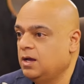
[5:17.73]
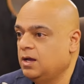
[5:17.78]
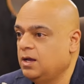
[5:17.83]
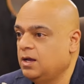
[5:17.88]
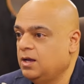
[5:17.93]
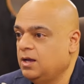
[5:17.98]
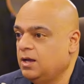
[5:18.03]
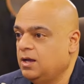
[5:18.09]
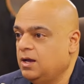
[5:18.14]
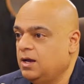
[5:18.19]

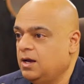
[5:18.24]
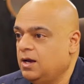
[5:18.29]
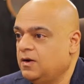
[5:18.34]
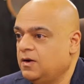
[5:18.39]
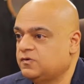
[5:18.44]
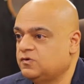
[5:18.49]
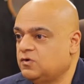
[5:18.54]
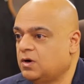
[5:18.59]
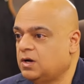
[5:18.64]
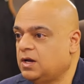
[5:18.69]
Hmm.
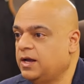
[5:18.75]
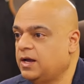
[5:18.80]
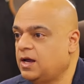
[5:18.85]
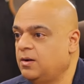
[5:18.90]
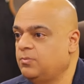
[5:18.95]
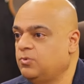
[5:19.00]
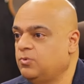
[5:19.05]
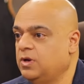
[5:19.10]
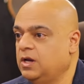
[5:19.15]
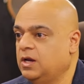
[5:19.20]
It's not like
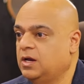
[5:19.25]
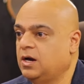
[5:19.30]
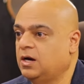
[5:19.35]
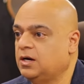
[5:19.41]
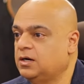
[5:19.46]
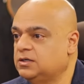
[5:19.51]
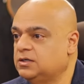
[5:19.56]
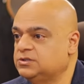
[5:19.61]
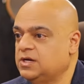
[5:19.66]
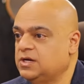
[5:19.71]
I'm doing
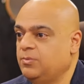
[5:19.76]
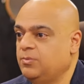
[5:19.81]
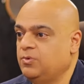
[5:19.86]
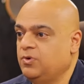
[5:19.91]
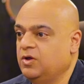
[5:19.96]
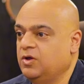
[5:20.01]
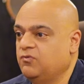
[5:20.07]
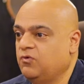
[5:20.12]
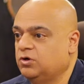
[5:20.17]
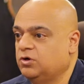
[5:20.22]
cars, I'm
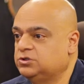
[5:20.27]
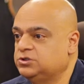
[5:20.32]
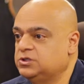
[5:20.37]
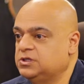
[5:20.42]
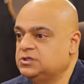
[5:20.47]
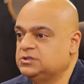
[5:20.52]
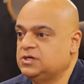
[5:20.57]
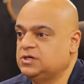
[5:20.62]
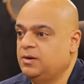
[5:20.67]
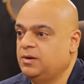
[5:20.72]
doing
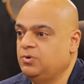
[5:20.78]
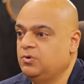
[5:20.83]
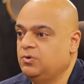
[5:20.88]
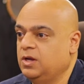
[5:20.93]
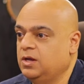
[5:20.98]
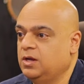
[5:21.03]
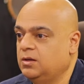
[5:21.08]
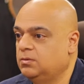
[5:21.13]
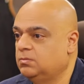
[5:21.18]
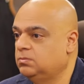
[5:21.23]
watches, I'm
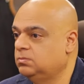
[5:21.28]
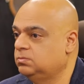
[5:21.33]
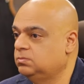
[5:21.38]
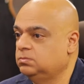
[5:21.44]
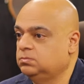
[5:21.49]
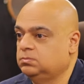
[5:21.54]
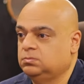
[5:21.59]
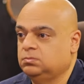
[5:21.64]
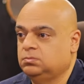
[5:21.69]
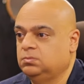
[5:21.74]

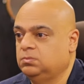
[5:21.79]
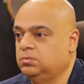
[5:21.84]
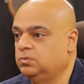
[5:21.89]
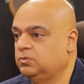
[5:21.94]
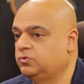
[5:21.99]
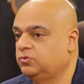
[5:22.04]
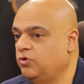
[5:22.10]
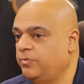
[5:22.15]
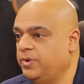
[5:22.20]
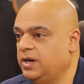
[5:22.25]
doing
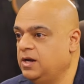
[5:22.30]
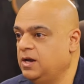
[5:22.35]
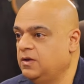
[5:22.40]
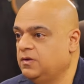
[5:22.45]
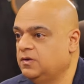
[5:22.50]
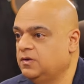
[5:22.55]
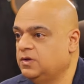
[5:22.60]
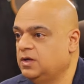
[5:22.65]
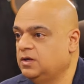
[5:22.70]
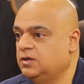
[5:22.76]
so many
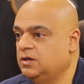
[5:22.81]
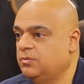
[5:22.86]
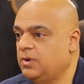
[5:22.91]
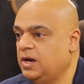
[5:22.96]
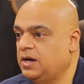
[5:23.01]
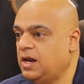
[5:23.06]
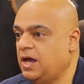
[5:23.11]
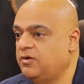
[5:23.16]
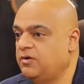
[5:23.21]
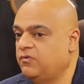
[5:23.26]
other things in
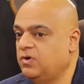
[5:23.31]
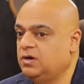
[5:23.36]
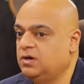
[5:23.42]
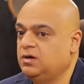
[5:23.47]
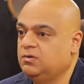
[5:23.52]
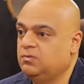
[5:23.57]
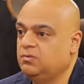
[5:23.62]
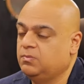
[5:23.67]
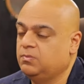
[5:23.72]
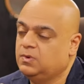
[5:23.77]
my life. And
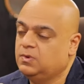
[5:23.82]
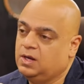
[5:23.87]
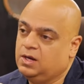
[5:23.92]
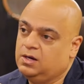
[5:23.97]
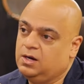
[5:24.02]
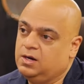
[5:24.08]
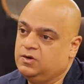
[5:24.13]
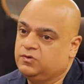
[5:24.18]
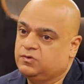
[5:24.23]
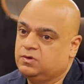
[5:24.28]
in,
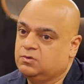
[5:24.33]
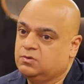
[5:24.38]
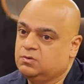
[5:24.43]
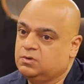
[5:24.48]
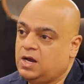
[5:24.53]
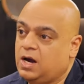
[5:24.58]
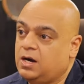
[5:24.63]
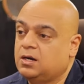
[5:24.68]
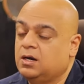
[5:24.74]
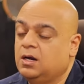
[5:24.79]
in addition to
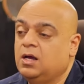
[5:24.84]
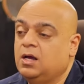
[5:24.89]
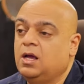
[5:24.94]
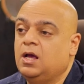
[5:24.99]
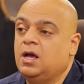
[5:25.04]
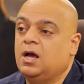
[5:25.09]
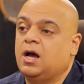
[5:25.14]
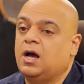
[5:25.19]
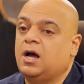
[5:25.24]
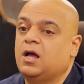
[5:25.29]
that,
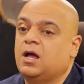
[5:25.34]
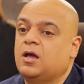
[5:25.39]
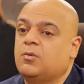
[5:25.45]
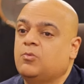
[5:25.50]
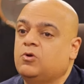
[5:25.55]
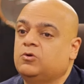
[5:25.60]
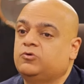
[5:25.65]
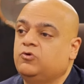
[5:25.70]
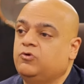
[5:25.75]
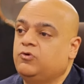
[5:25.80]
I
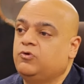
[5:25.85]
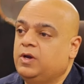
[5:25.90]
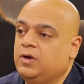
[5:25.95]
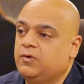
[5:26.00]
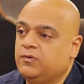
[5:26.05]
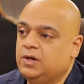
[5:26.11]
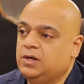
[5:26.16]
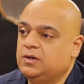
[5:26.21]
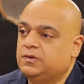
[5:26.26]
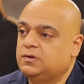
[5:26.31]
am also doing
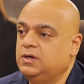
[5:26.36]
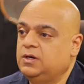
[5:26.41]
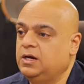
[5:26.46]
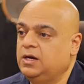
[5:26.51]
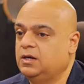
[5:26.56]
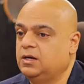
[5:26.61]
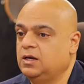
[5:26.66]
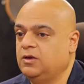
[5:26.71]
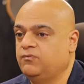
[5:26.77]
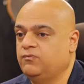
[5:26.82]
real
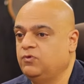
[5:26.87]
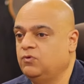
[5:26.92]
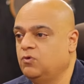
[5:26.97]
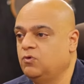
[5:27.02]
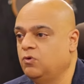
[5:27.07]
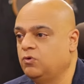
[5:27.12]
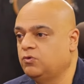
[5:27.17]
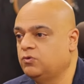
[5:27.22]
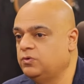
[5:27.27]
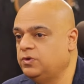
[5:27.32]
estate. If you
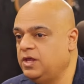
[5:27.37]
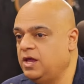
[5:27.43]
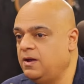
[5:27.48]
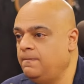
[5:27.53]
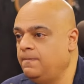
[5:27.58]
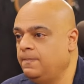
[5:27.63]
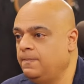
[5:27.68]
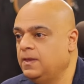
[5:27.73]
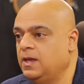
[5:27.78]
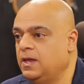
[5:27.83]
go to
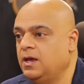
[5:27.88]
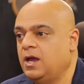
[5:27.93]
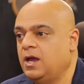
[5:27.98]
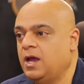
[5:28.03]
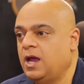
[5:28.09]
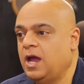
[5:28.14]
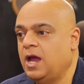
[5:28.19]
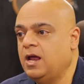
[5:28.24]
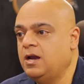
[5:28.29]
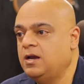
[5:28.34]
them
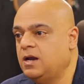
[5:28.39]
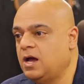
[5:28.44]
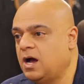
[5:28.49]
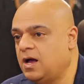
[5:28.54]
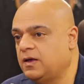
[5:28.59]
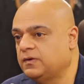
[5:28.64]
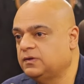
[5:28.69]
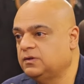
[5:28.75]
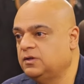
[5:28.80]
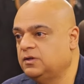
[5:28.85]
and hmm.
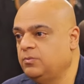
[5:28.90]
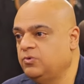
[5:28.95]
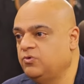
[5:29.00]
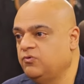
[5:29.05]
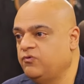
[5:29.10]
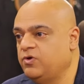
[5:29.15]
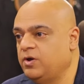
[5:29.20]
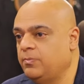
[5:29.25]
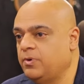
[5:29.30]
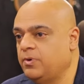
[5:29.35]
ask them to
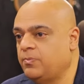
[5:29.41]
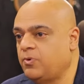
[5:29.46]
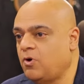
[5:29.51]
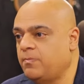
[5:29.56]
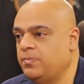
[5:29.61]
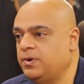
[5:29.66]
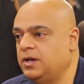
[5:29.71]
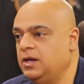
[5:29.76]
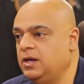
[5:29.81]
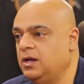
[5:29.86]
flip a
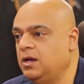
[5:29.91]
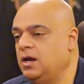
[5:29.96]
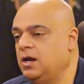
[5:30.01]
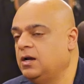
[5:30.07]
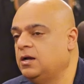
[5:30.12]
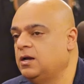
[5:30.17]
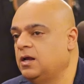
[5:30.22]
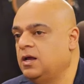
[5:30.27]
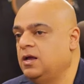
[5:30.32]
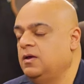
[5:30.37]
property,
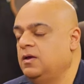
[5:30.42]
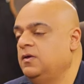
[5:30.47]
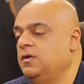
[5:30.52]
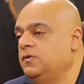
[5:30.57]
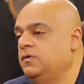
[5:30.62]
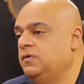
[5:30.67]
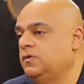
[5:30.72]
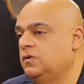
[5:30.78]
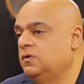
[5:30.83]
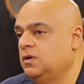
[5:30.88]
it
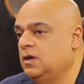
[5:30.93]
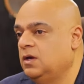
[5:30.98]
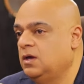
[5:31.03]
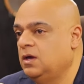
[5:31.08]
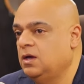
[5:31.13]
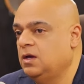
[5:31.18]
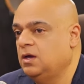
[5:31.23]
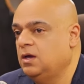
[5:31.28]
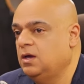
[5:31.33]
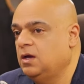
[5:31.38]
is
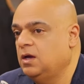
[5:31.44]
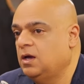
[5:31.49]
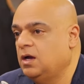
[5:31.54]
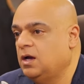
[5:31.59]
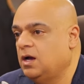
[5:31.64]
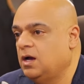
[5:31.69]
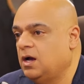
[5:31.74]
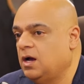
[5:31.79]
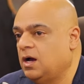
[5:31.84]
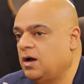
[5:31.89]

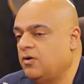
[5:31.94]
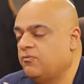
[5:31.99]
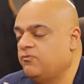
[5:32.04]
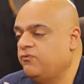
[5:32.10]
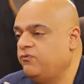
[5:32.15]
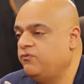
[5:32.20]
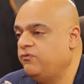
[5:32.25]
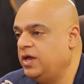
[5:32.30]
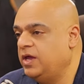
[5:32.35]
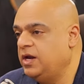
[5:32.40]
a
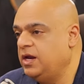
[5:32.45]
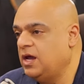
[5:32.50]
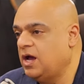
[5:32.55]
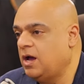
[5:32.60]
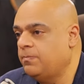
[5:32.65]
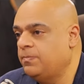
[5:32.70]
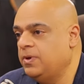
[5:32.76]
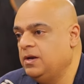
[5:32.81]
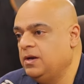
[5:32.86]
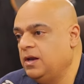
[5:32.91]
very
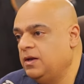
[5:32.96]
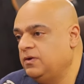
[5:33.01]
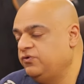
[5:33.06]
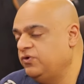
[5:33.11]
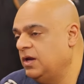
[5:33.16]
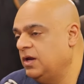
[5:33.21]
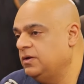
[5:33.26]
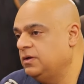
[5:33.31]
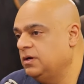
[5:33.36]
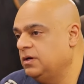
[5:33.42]
uphill and
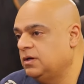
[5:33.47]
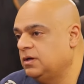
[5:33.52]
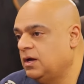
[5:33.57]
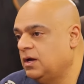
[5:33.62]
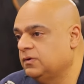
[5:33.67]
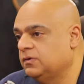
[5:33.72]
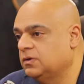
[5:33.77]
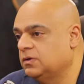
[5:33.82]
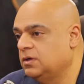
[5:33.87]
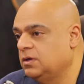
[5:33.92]
challenging
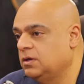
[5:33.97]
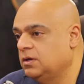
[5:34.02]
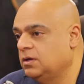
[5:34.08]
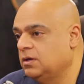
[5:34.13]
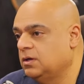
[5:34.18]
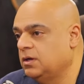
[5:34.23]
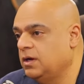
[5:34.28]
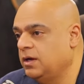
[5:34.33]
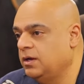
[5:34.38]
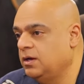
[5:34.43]
task.
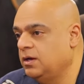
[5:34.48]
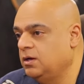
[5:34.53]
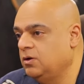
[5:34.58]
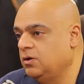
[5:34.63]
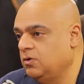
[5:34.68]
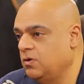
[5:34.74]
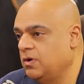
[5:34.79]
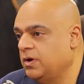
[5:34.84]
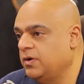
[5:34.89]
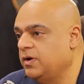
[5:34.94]

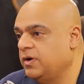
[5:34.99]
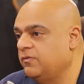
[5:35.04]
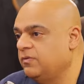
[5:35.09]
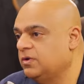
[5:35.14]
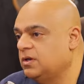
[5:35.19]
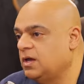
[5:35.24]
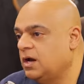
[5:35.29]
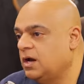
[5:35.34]
Do you agree with